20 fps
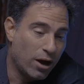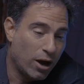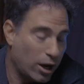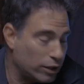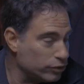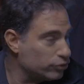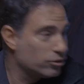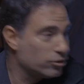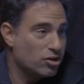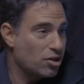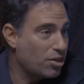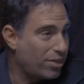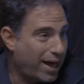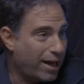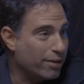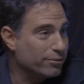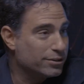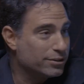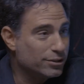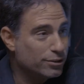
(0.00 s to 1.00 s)
hundreds of
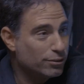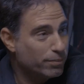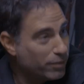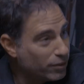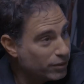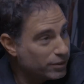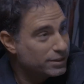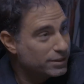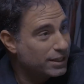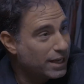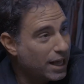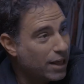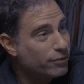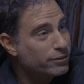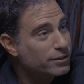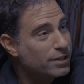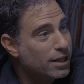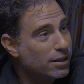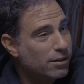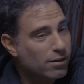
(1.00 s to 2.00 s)
thousands or millions of
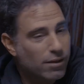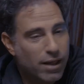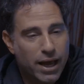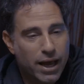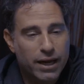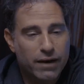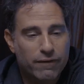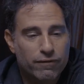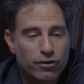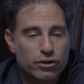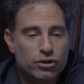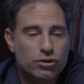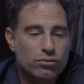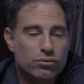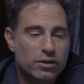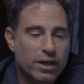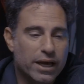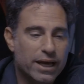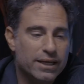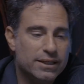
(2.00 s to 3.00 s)
dollars on the line, if you're too
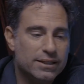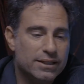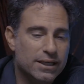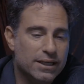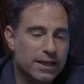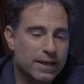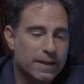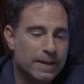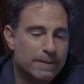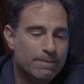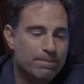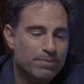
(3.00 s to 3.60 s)
lazy